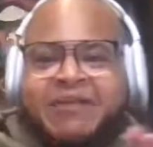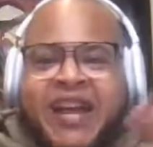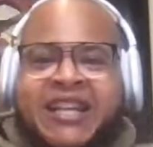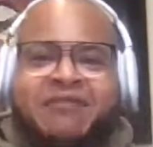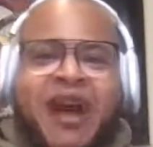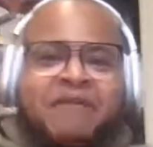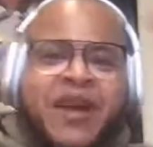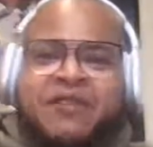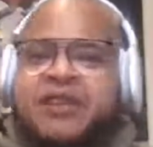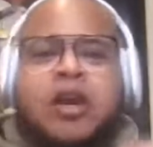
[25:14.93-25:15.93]
That's my
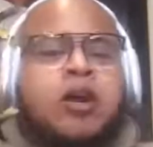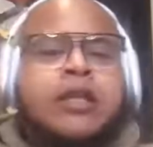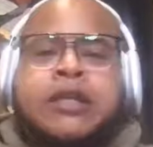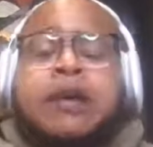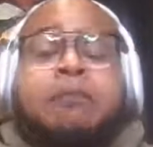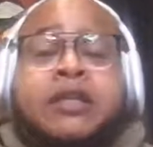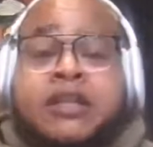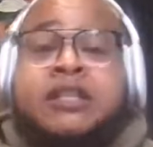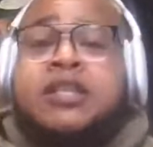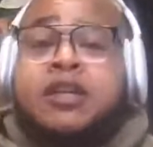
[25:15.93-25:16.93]
baby. No, but
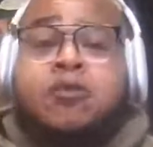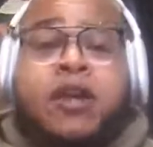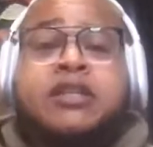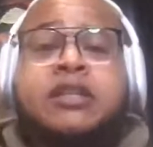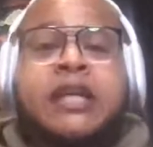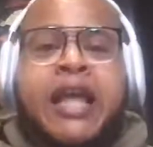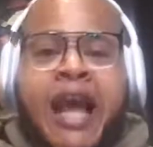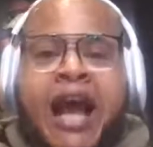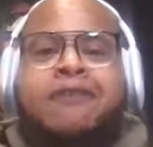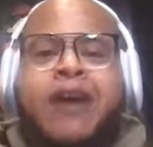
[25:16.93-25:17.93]
this generation,
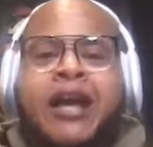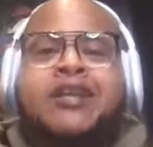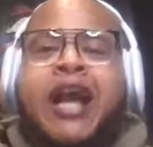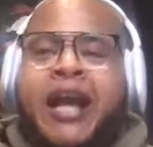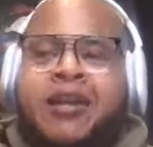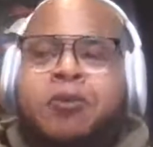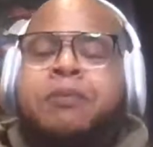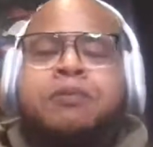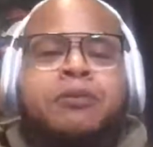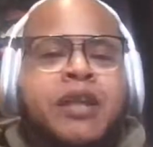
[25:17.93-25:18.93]
I know
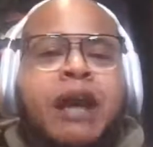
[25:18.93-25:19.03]
people.